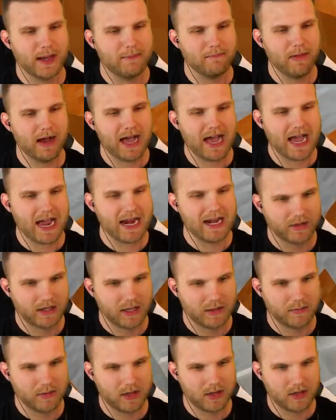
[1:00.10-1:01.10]
mind. Okay,
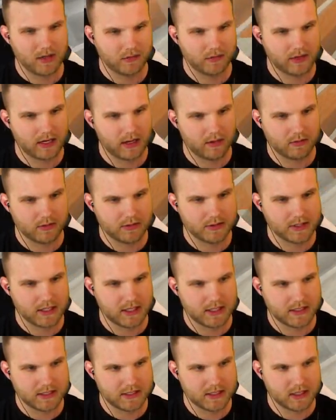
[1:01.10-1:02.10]
I'm here. Now
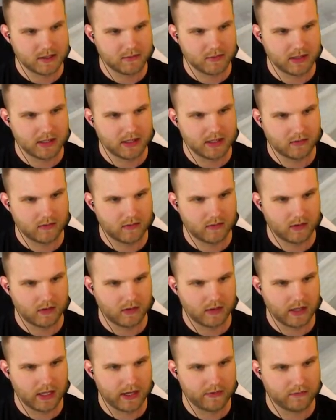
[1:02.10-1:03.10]
it's gonna be to the
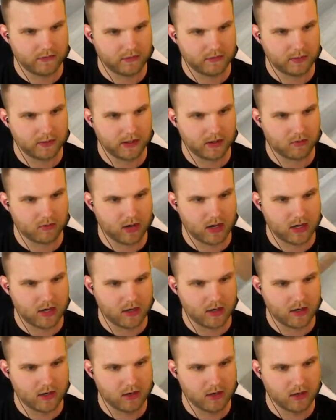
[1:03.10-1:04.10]
left. It's gonna be like right
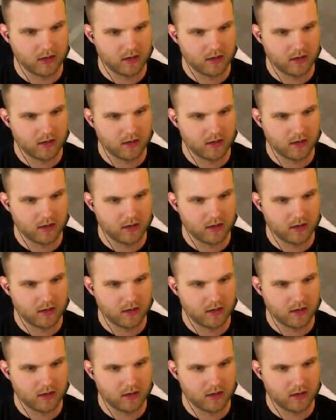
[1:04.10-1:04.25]
here.